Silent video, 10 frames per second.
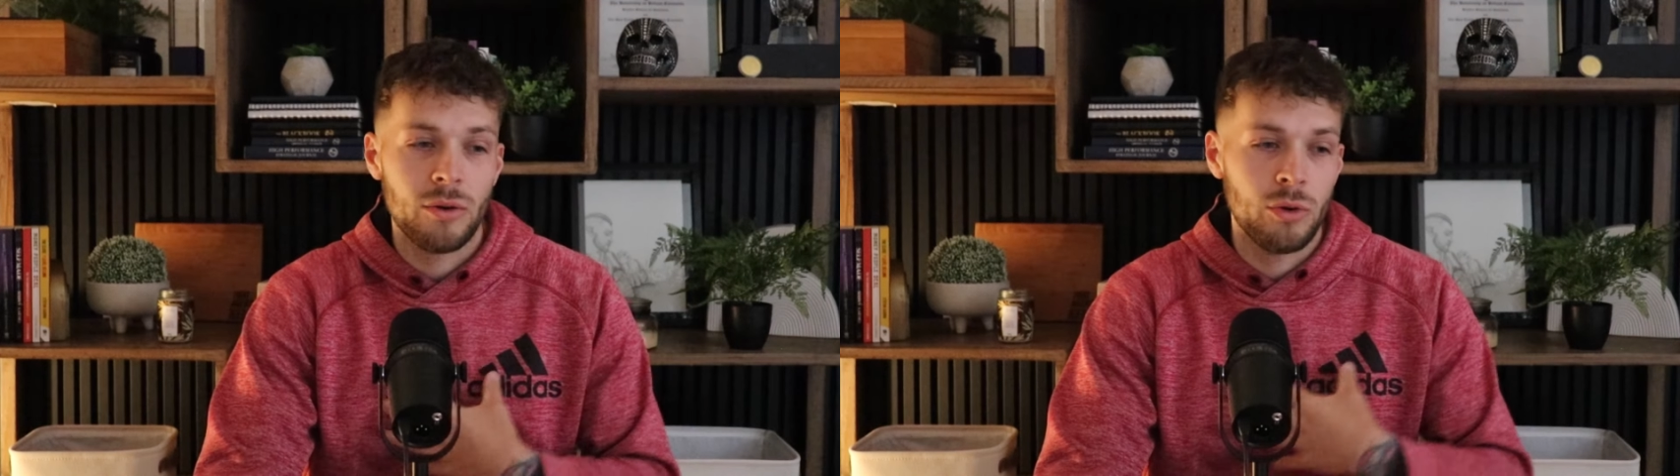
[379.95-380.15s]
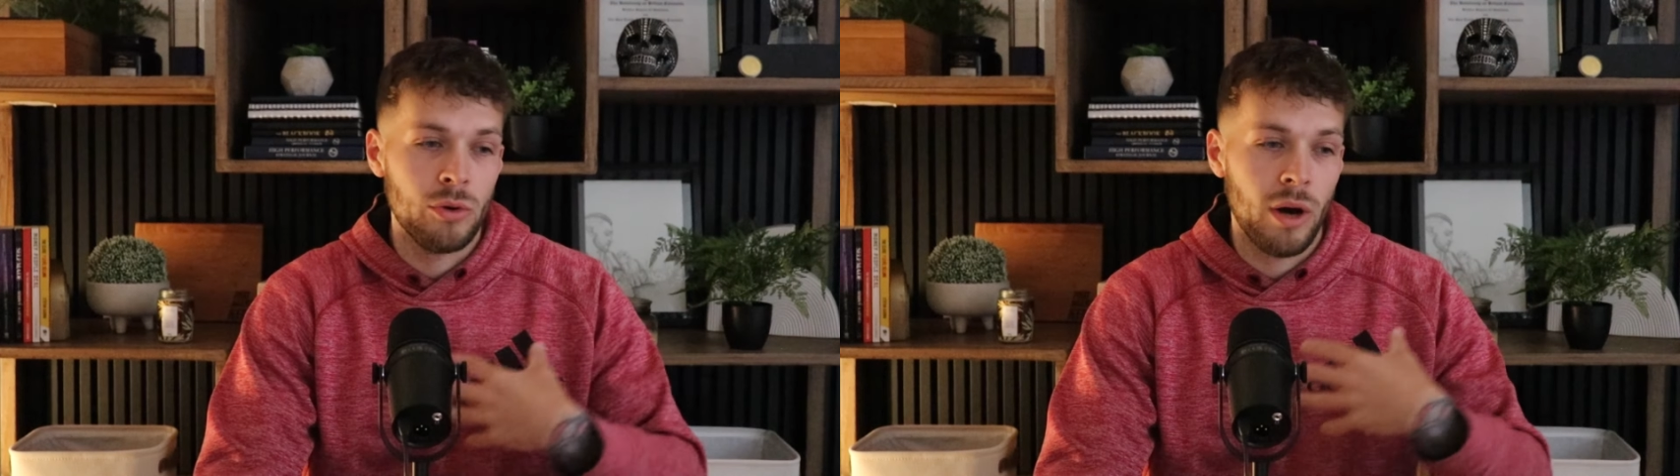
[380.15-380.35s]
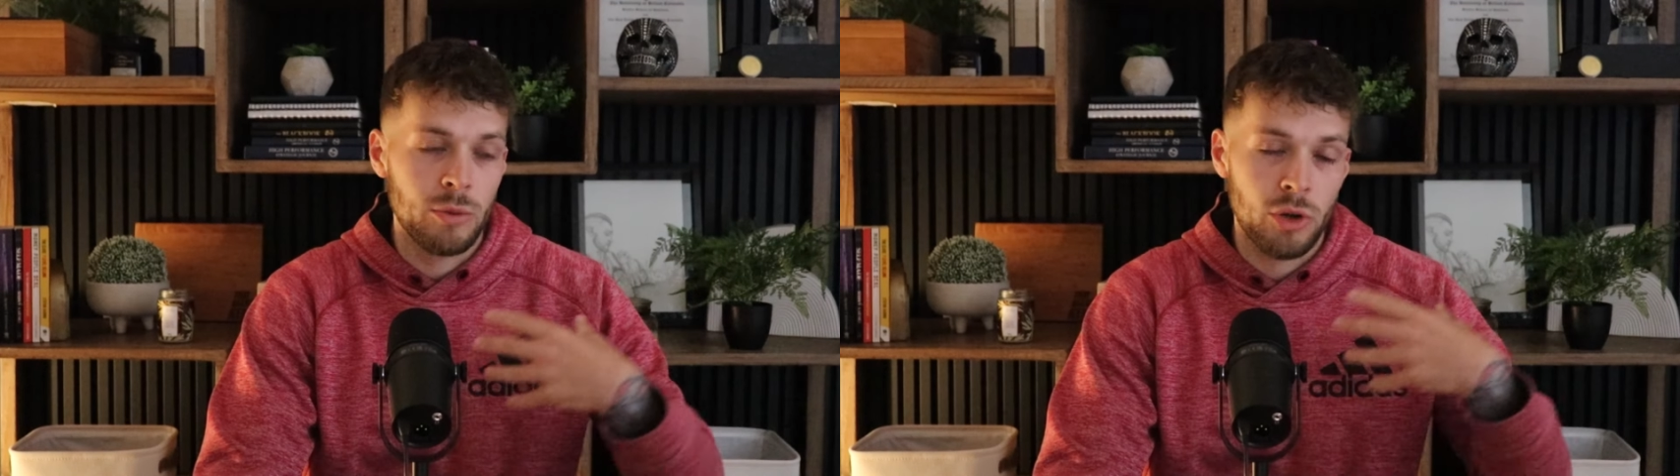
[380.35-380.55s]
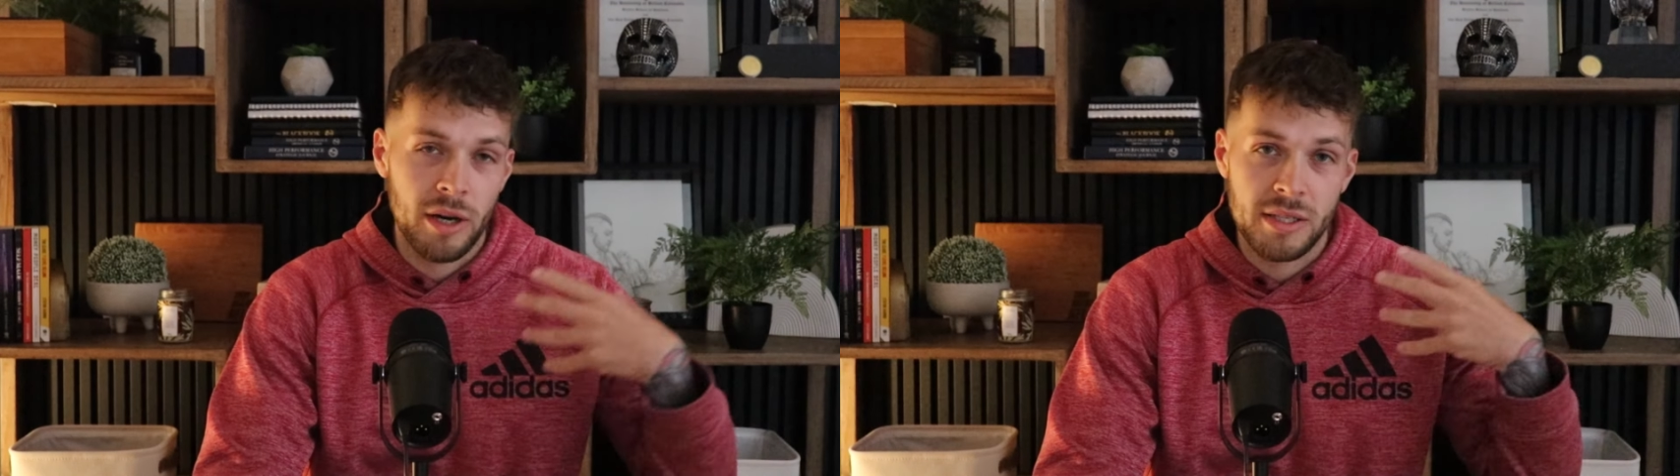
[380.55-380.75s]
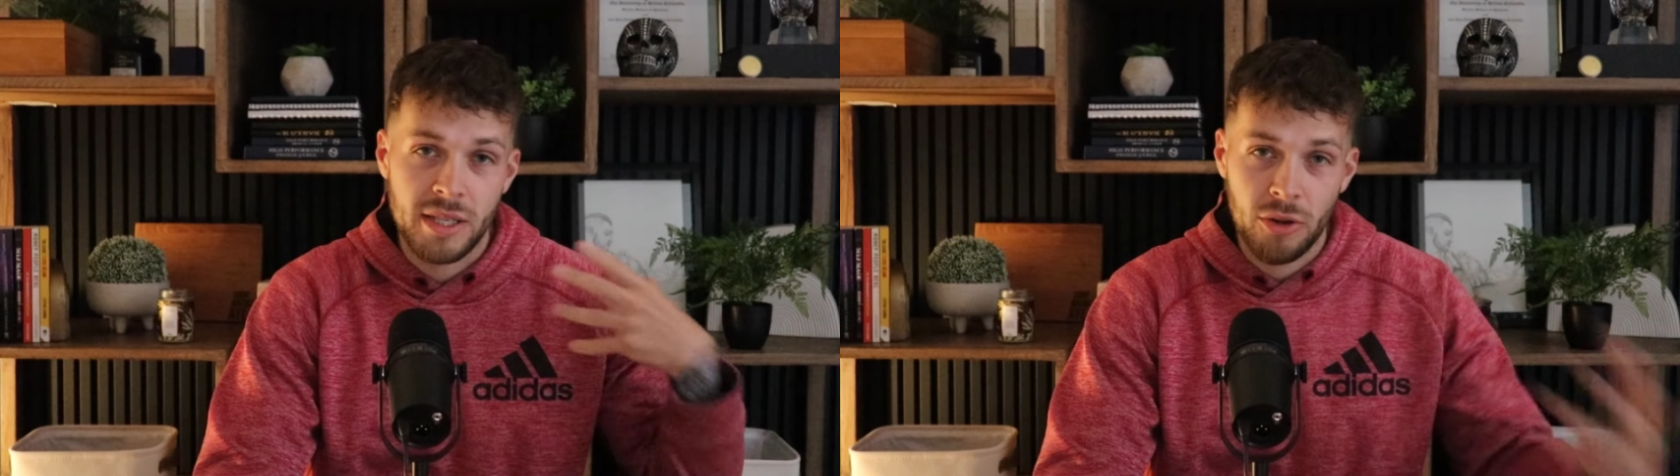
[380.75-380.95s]
who I'm trying
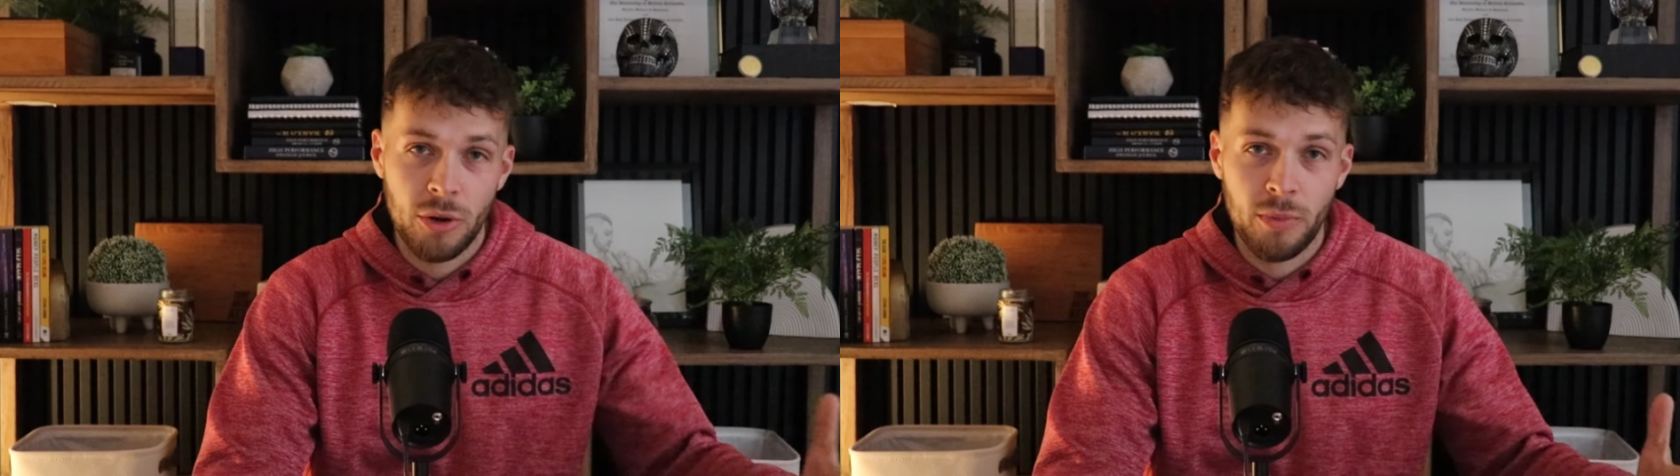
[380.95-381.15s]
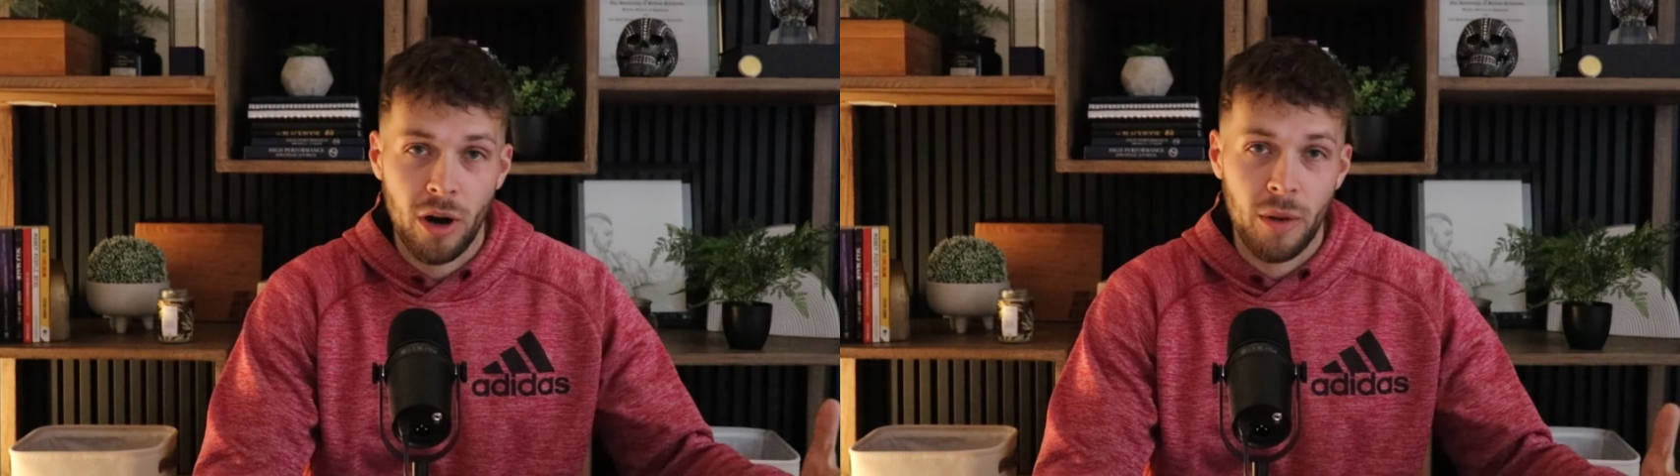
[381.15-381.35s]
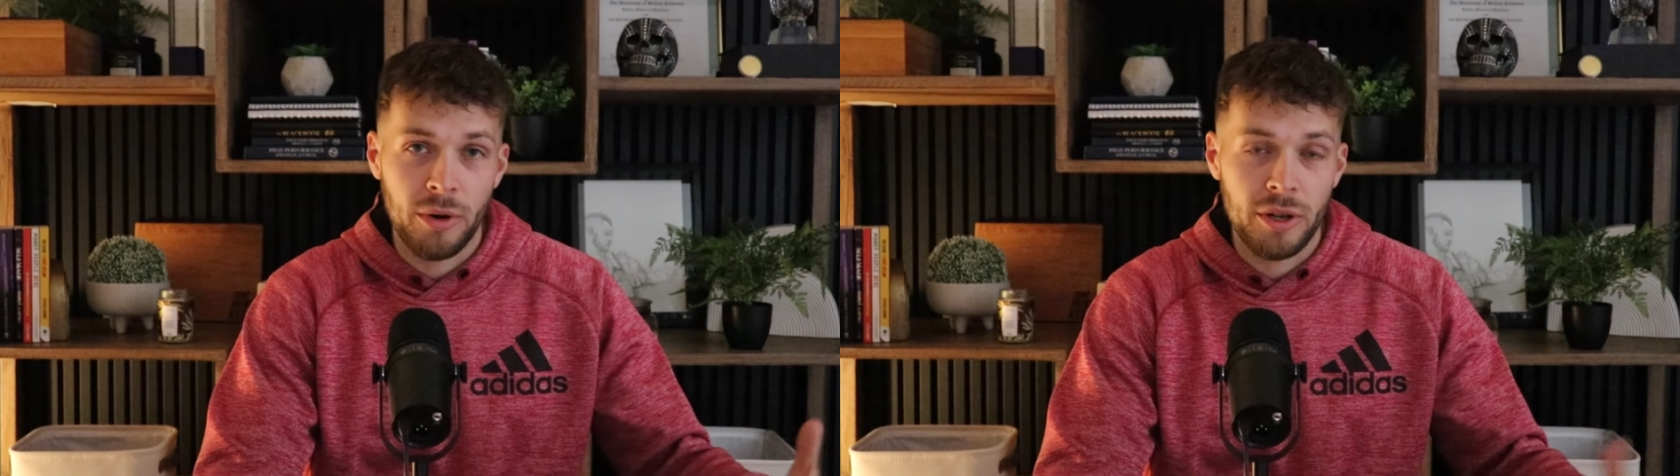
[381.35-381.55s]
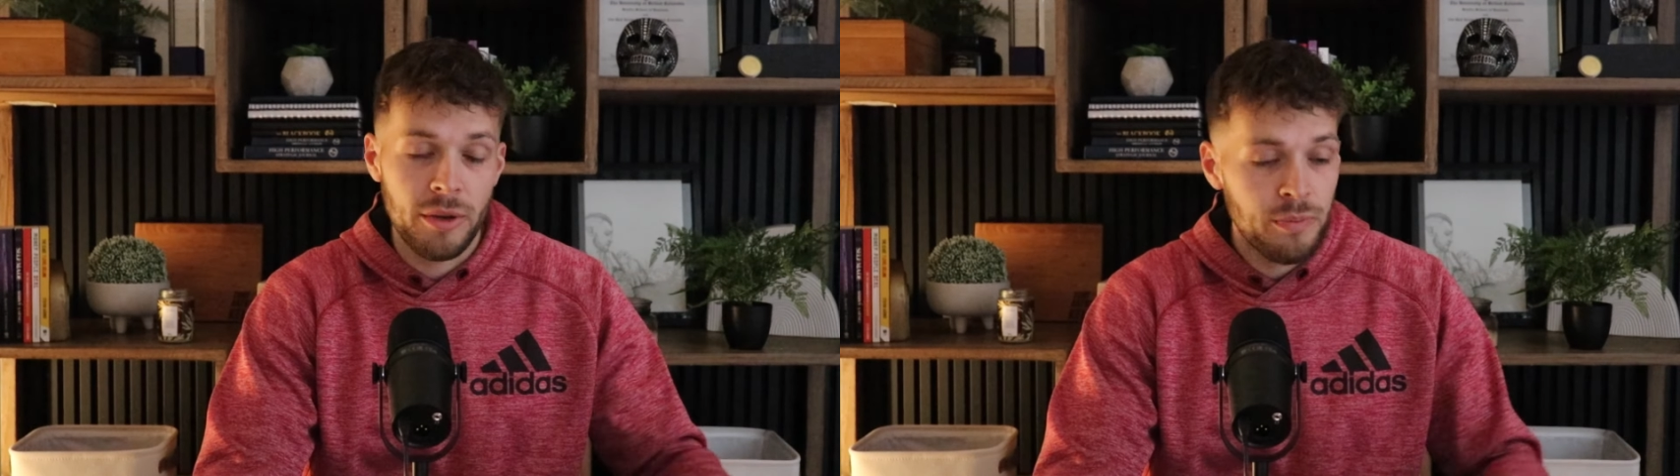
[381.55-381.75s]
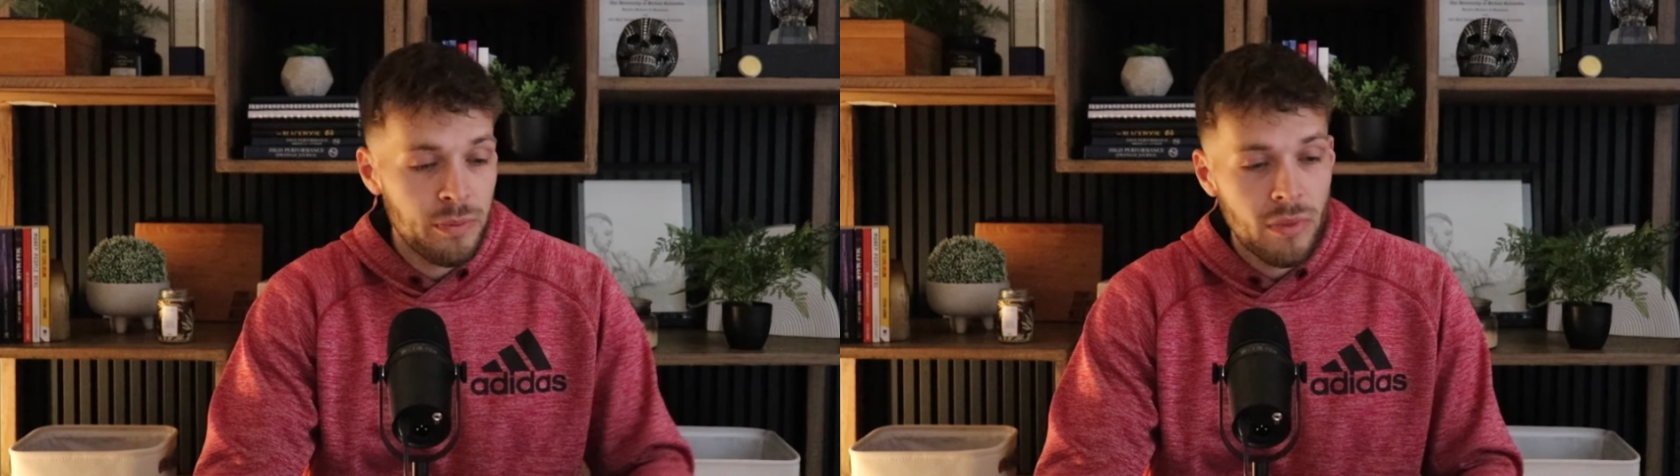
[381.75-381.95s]
to sell their
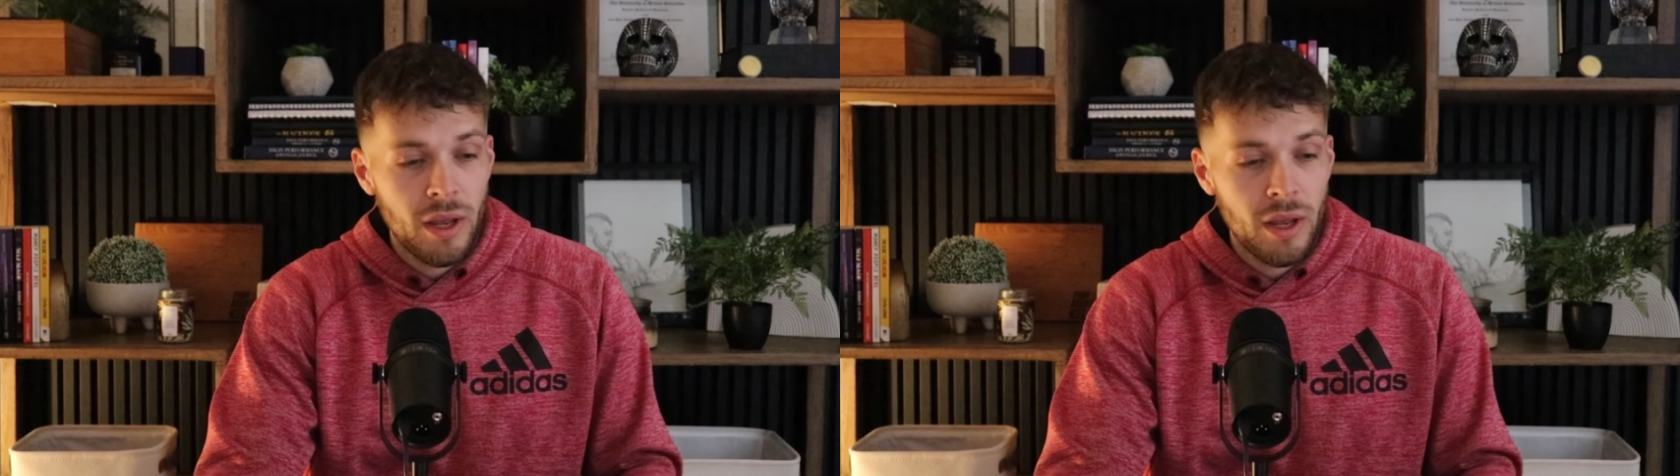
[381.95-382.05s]
property,